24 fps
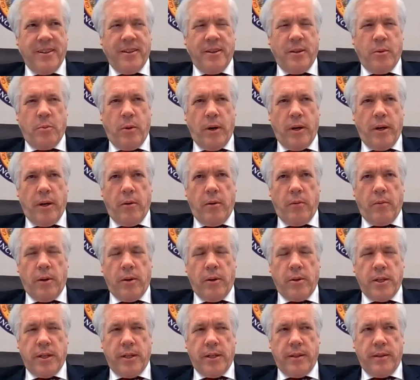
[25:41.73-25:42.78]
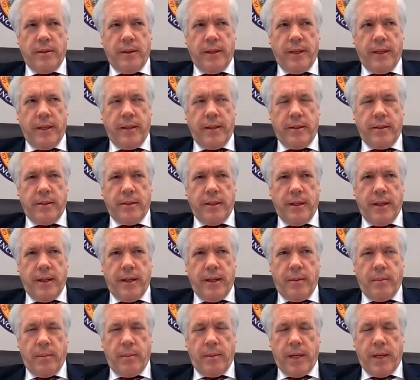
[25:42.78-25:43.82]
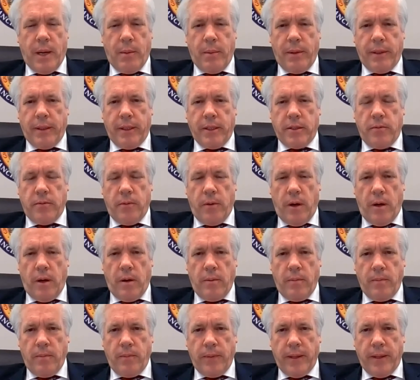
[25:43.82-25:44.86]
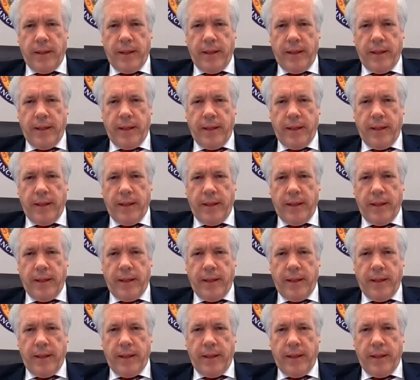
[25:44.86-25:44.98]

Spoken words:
1.0 version is coming this fall,